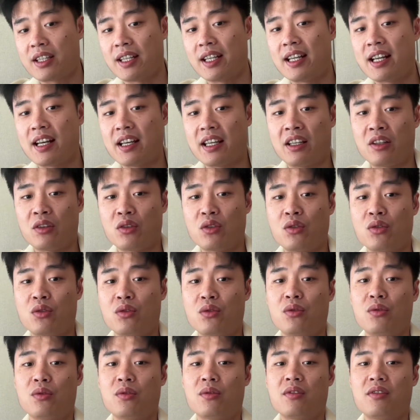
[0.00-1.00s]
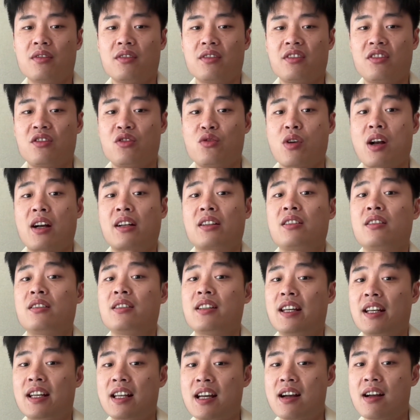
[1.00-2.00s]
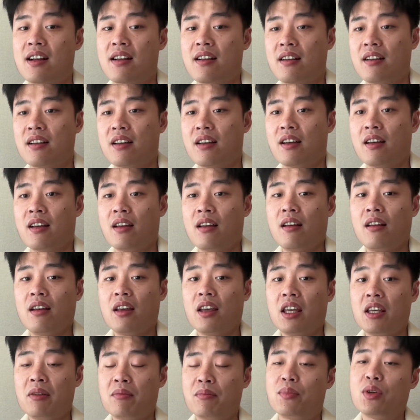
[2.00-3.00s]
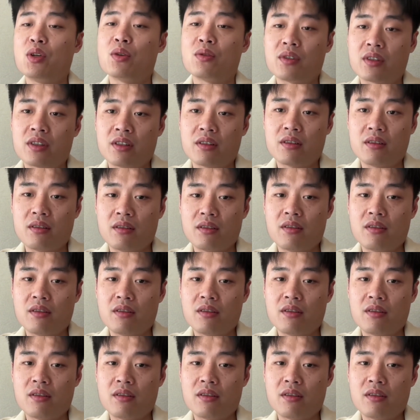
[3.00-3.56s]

data into structured data in bulk,